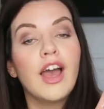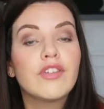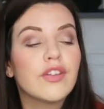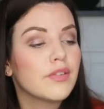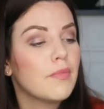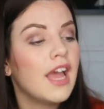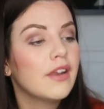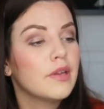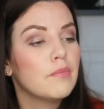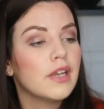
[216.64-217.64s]
I've got some
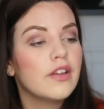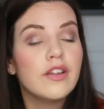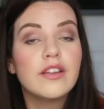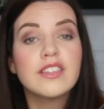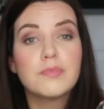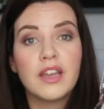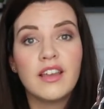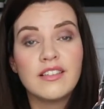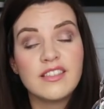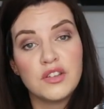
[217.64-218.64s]
Halloween balloons
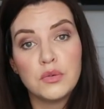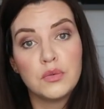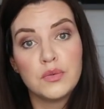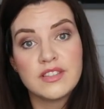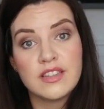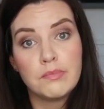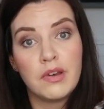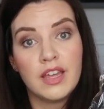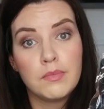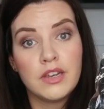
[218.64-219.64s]
because you always need
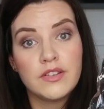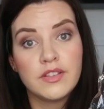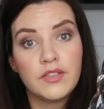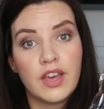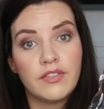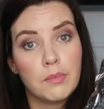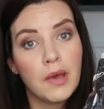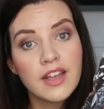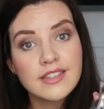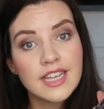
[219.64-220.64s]
party balloons if you're having a
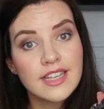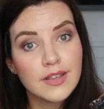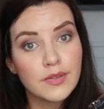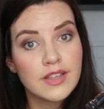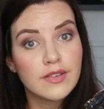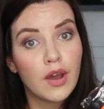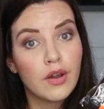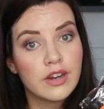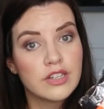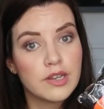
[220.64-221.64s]
party, so these are
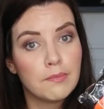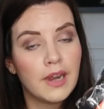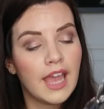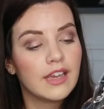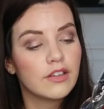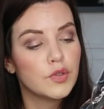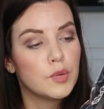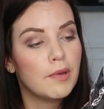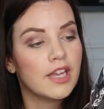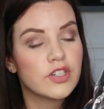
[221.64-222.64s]
orange and black
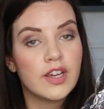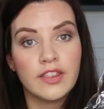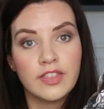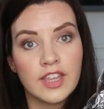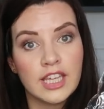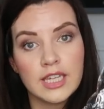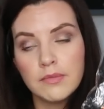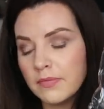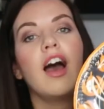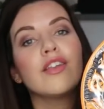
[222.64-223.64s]
to match our
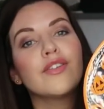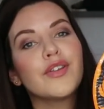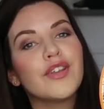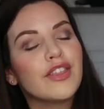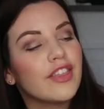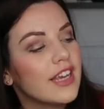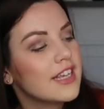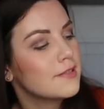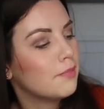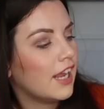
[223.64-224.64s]
theme. I saw
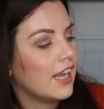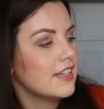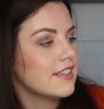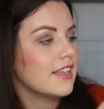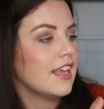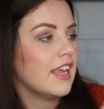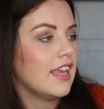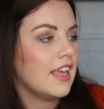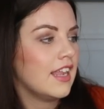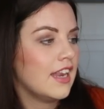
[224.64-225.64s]
these plates
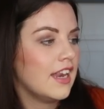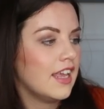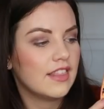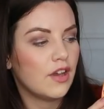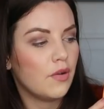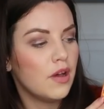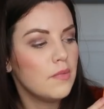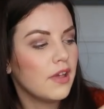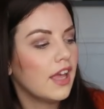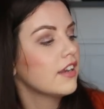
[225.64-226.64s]
in the
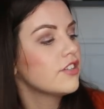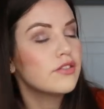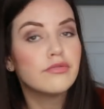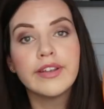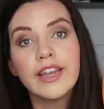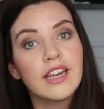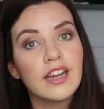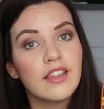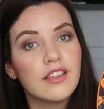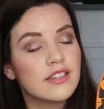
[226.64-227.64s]
Co-op and I just really
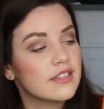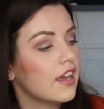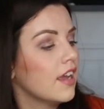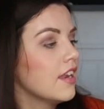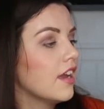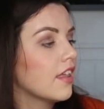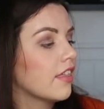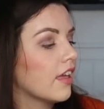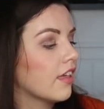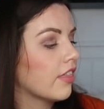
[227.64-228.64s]
like the design. I
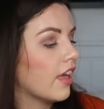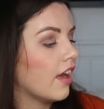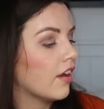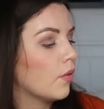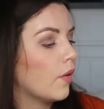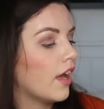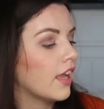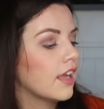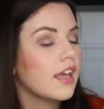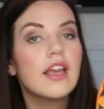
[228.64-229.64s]
think they are
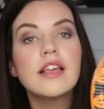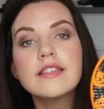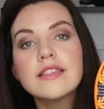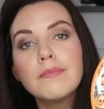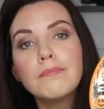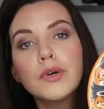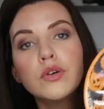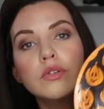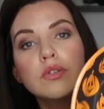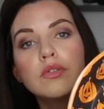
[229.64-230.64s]
quite
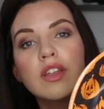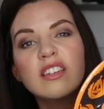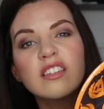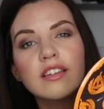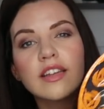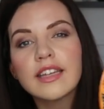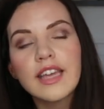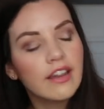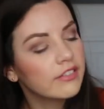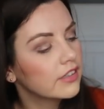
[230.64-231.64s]
simple, they're not like
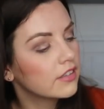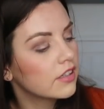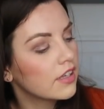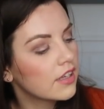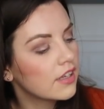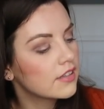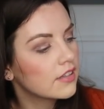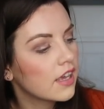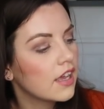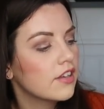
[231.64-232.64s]

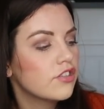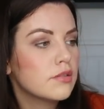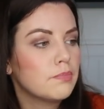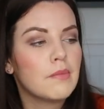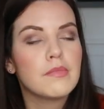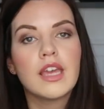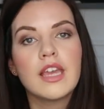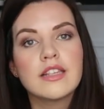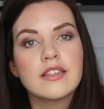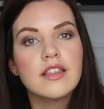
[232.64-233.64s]
characters, it's just
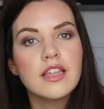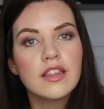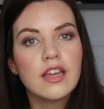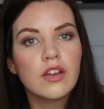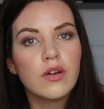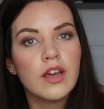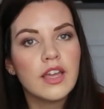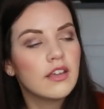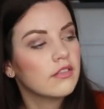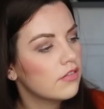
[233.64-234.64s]
pumpkins. I think they're
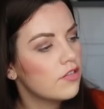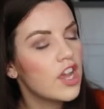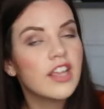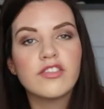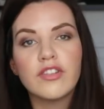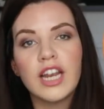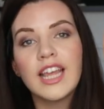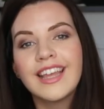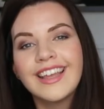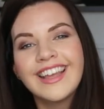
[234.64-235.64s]
quite nice
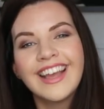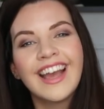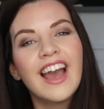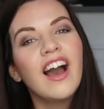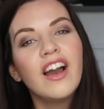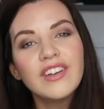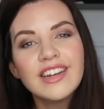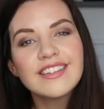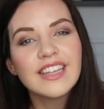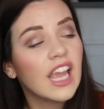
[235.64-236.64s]
really. I
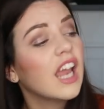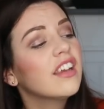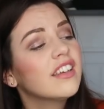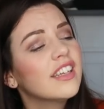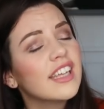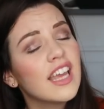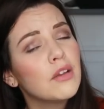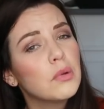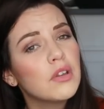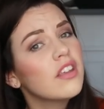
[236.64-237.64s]
wanted to say elegant
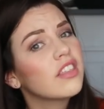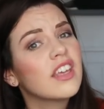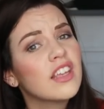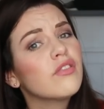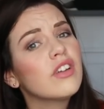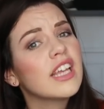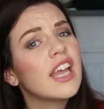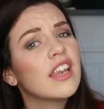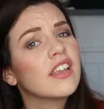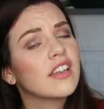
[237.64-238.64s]
again, but nothing is really
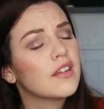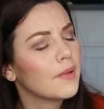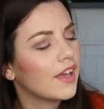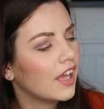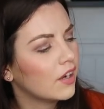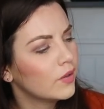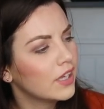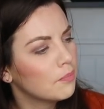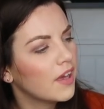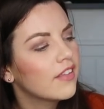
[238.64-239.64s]
elegant about
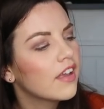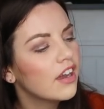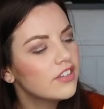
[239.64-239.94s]
Halloween, but I